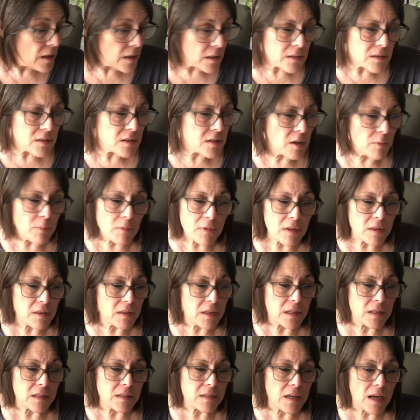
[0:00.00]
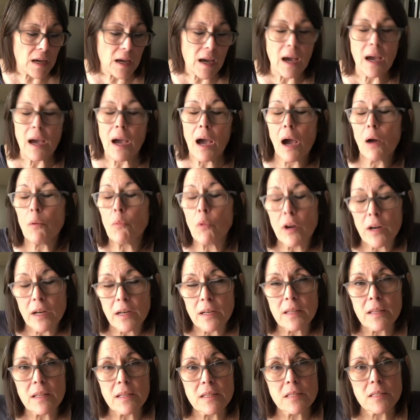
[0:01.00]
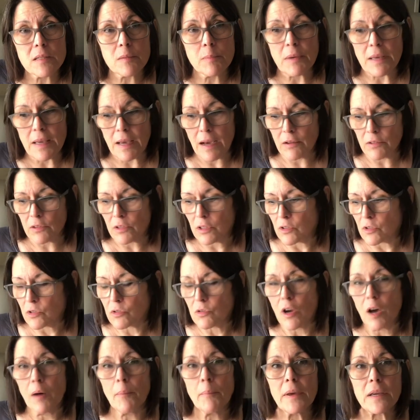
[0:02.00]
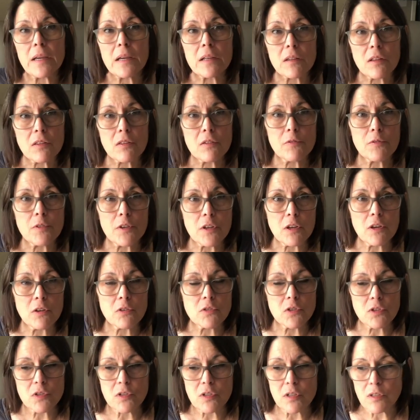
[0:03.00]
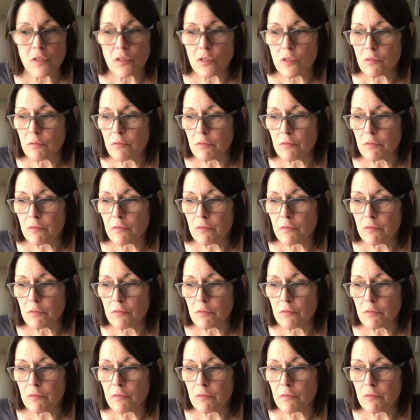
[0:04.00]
some of the things I wanted this to be out there. So I'll make another video just in